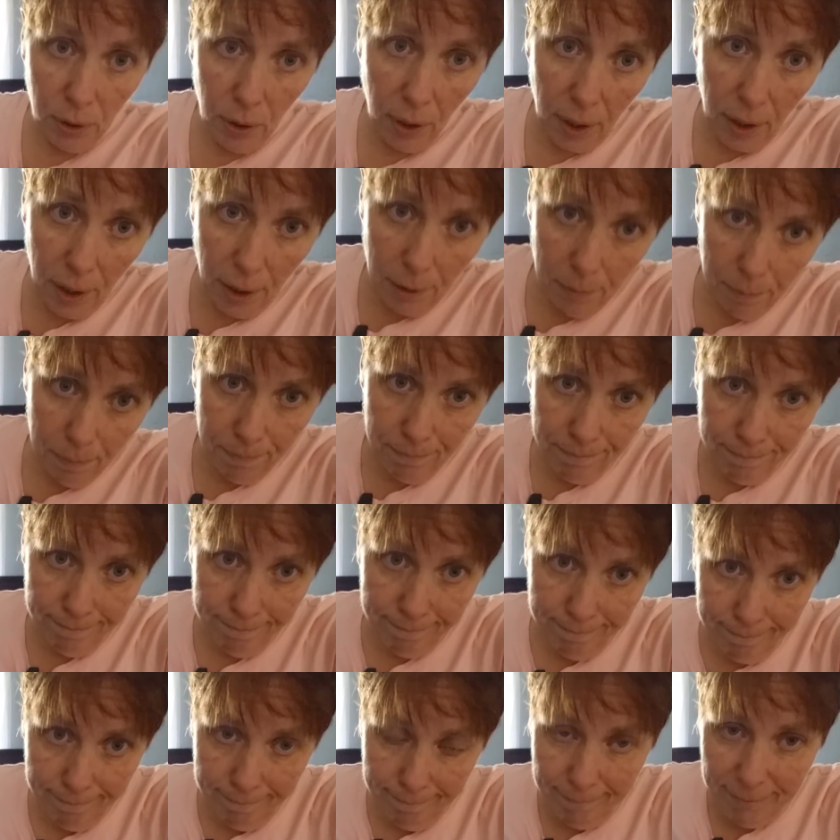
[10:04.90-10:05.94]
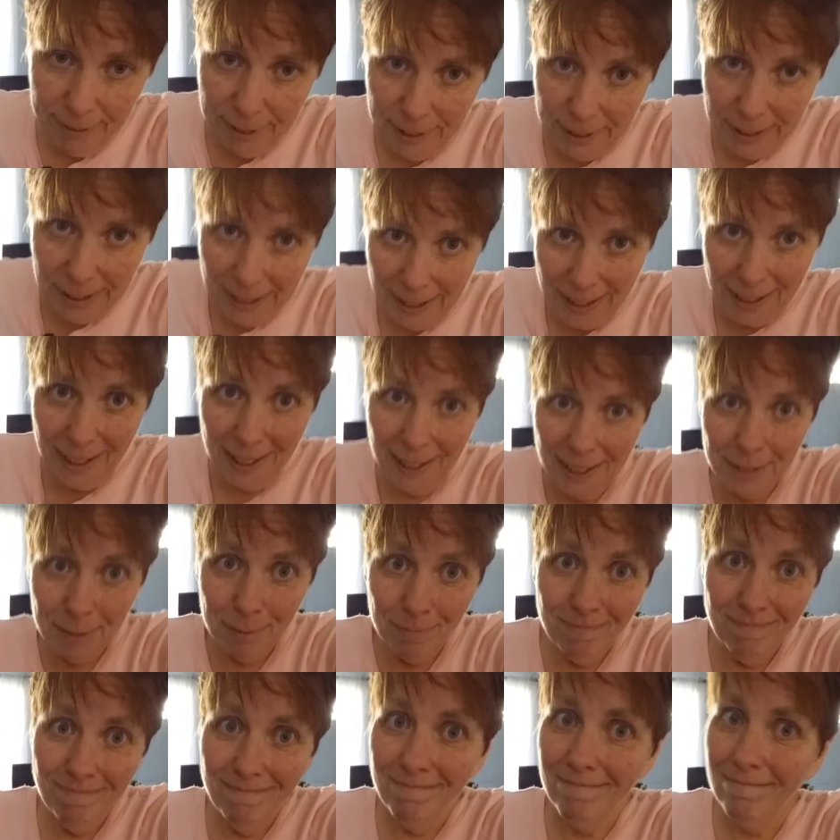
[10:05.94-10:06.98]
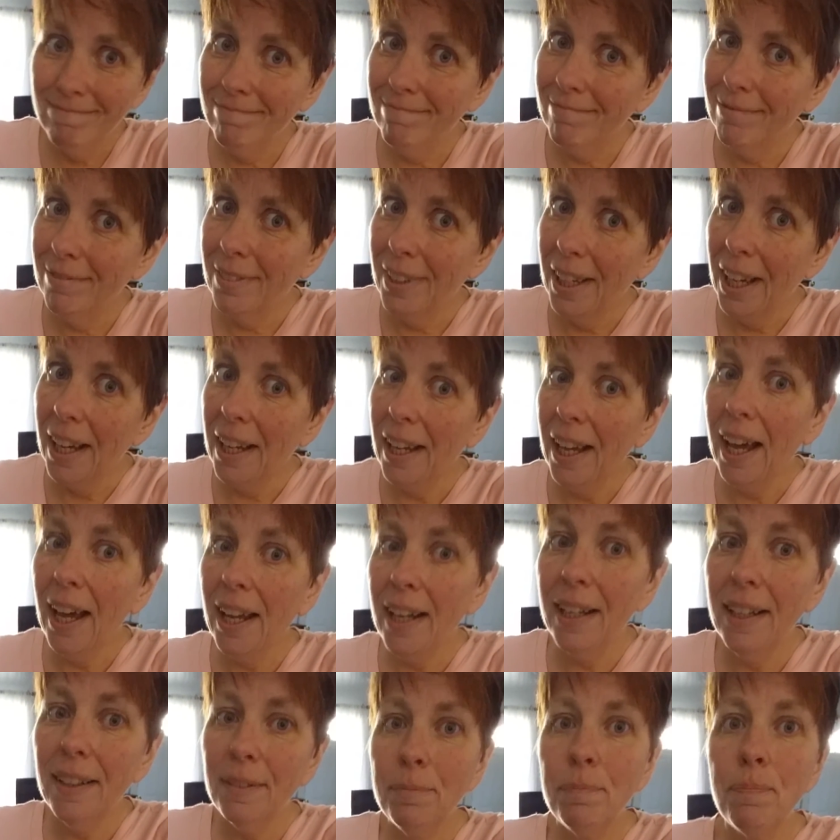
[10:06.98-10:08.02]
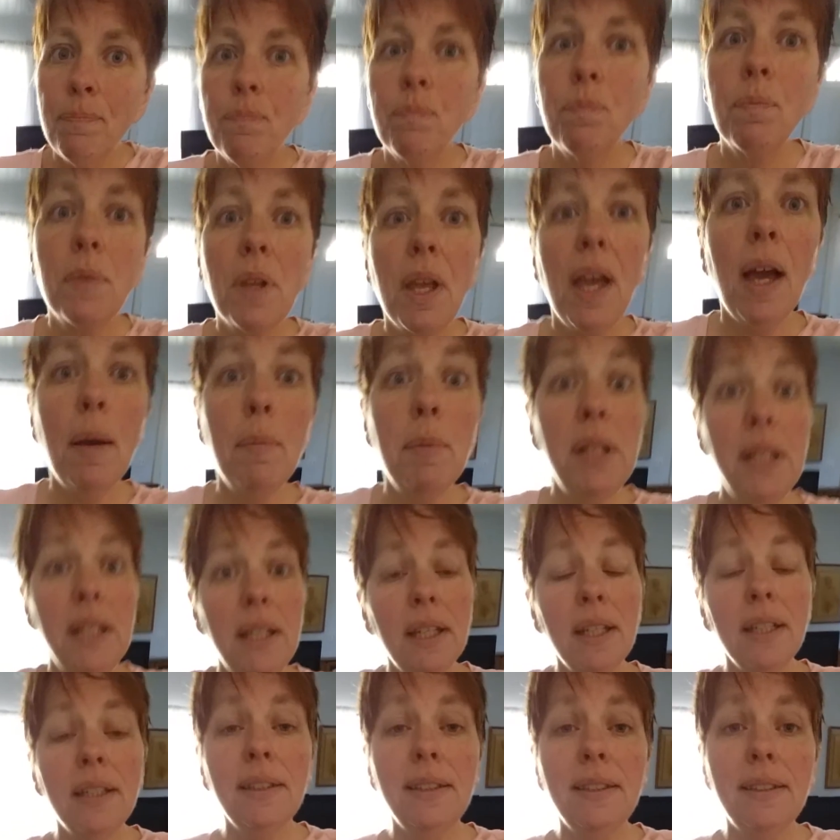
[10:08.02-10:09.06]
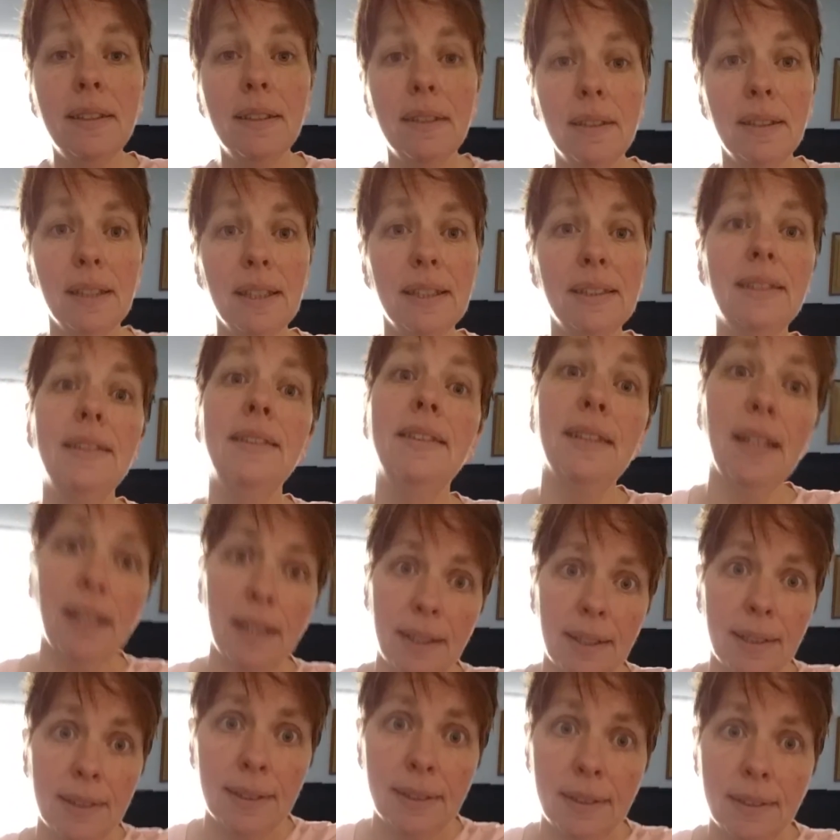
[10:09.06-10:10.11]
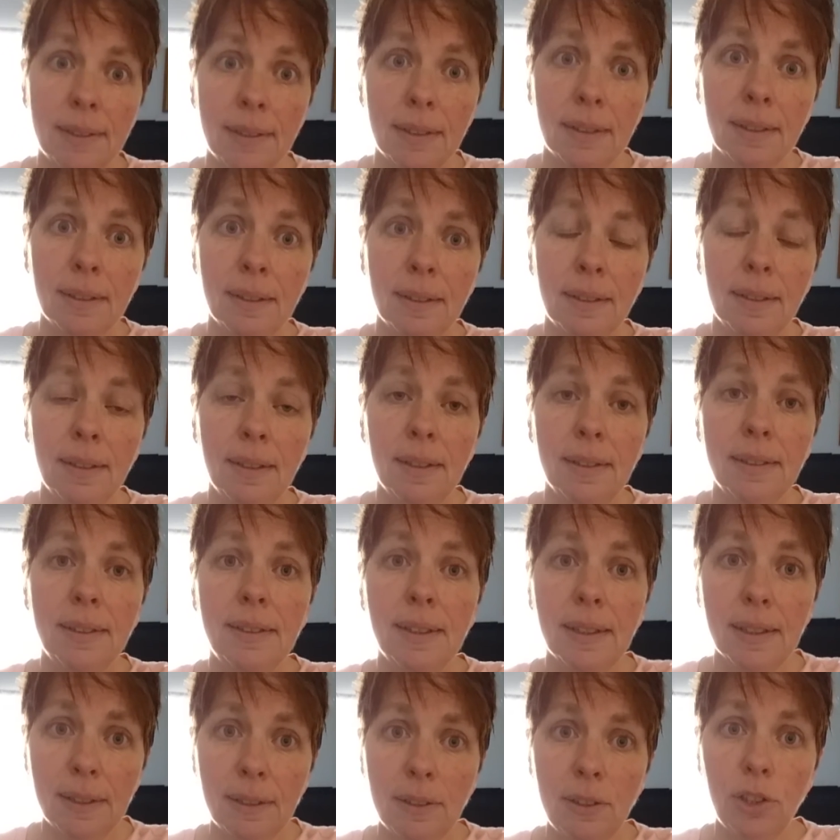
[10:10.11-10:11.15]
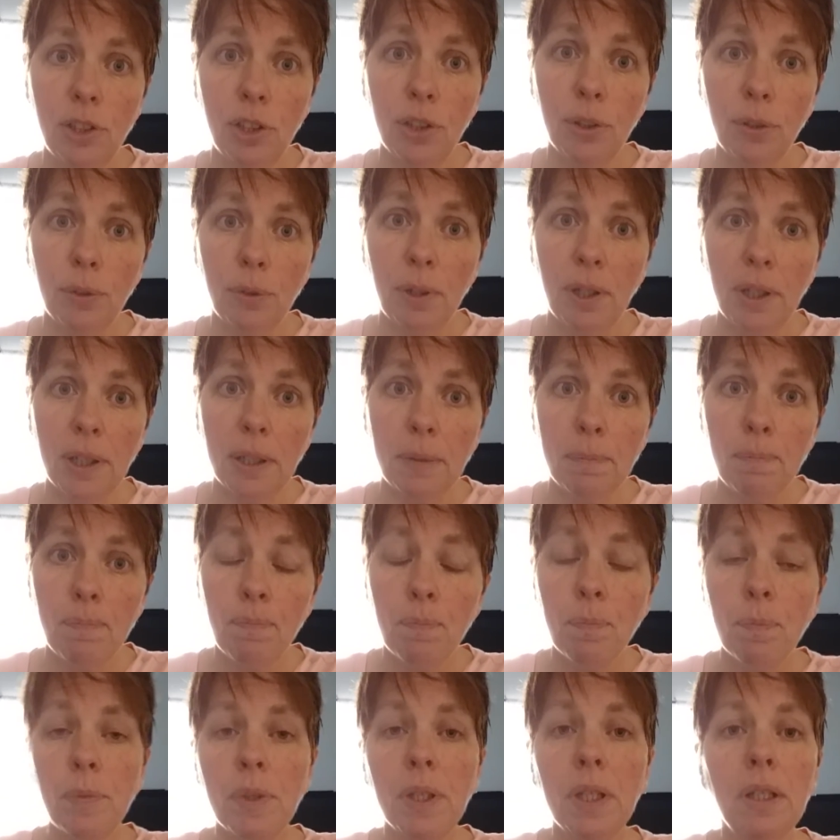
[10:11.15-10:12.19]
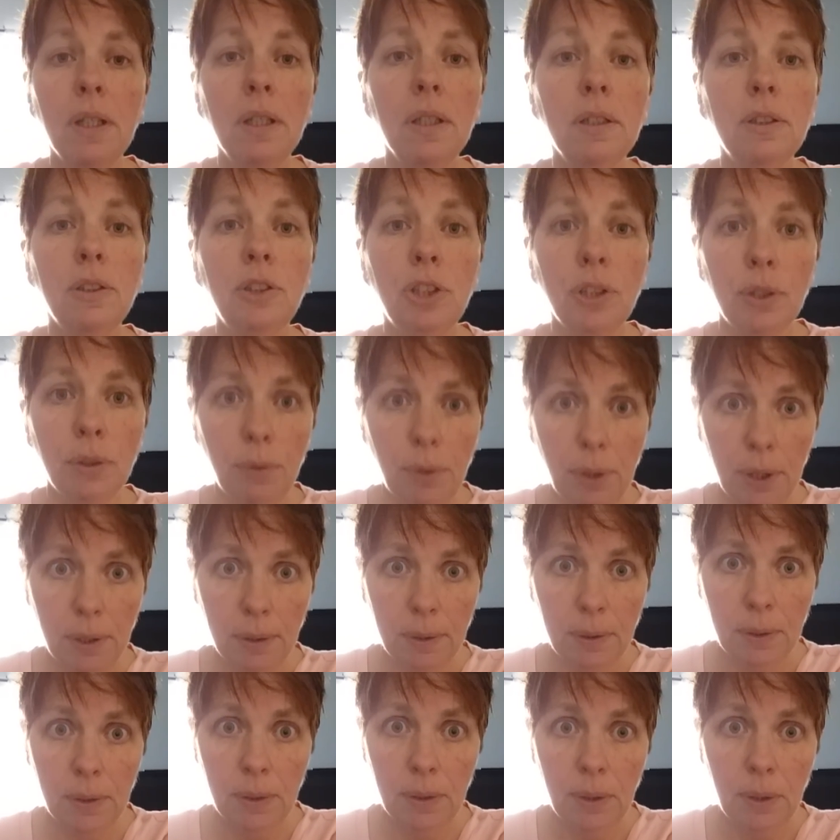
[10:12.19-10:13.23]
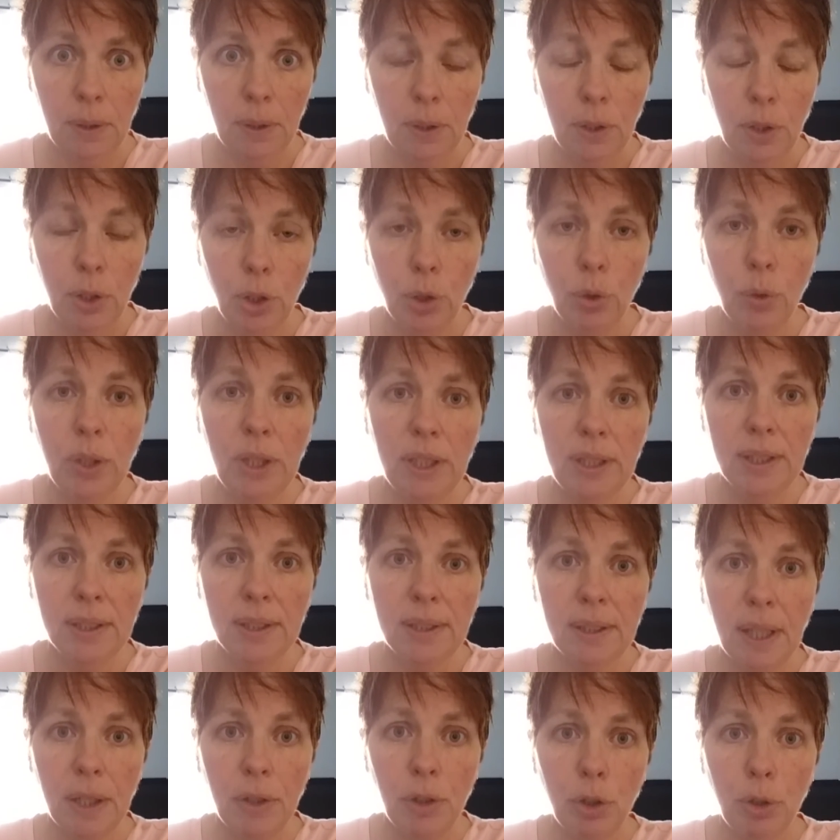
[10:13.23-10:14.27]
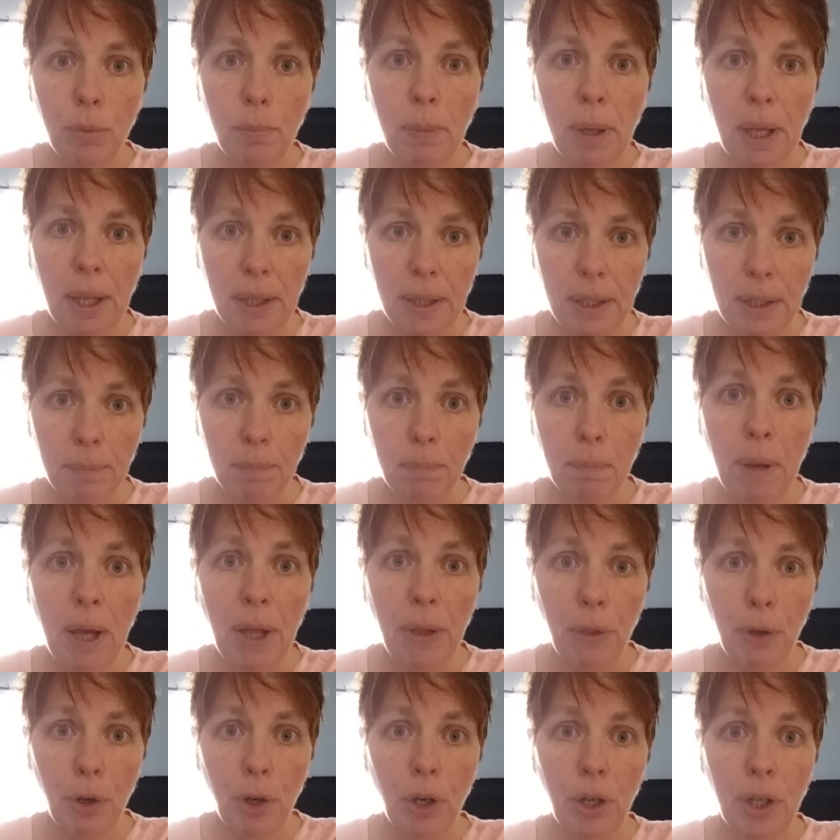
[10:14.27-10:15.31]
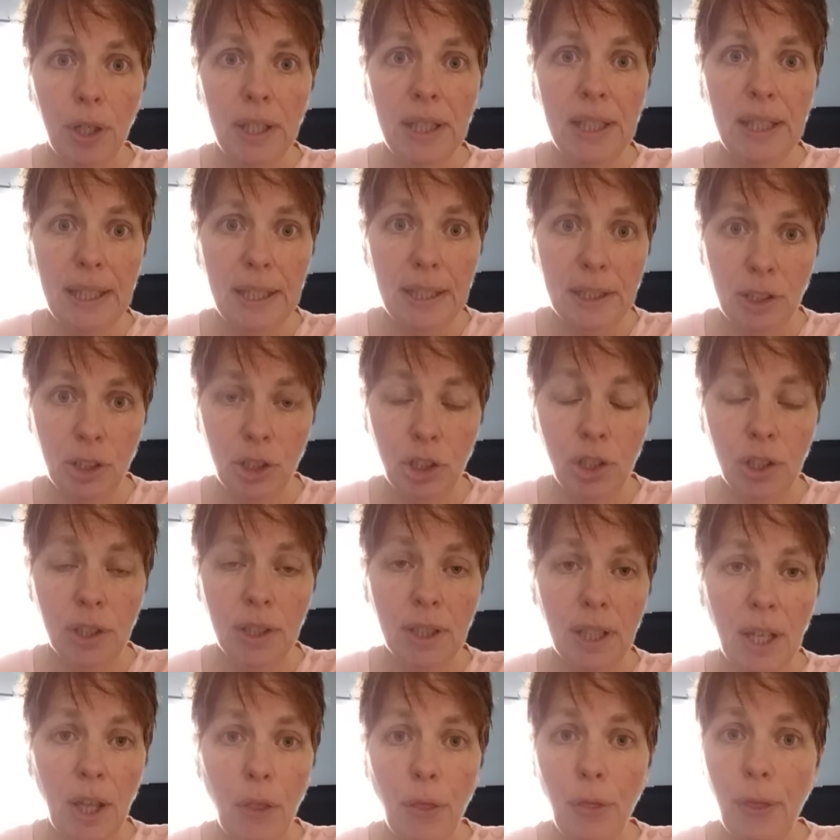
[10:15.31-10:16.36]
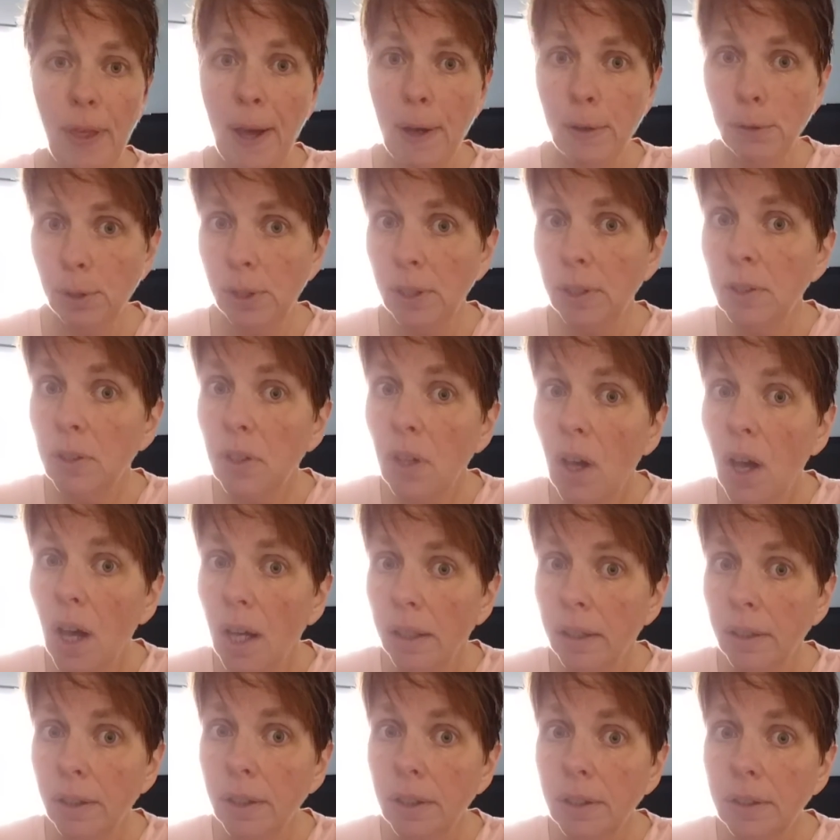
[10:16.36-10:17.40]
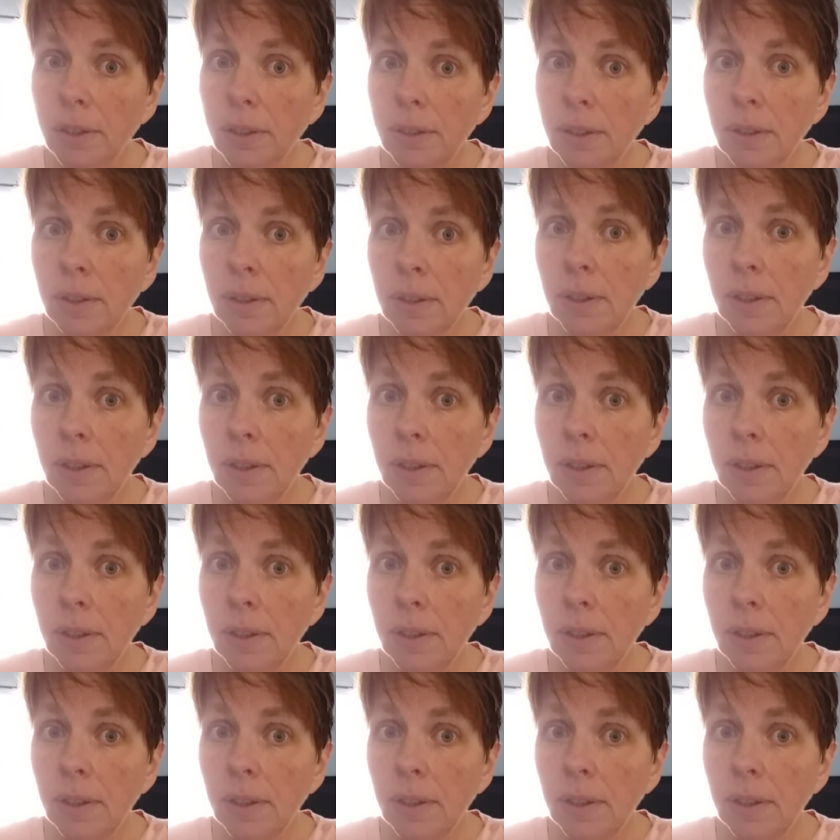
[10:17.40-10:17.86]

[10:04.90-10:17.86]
talking, look at that. I got it. How many kids? 6. 6 children. Children. You need to send your mother each $1,000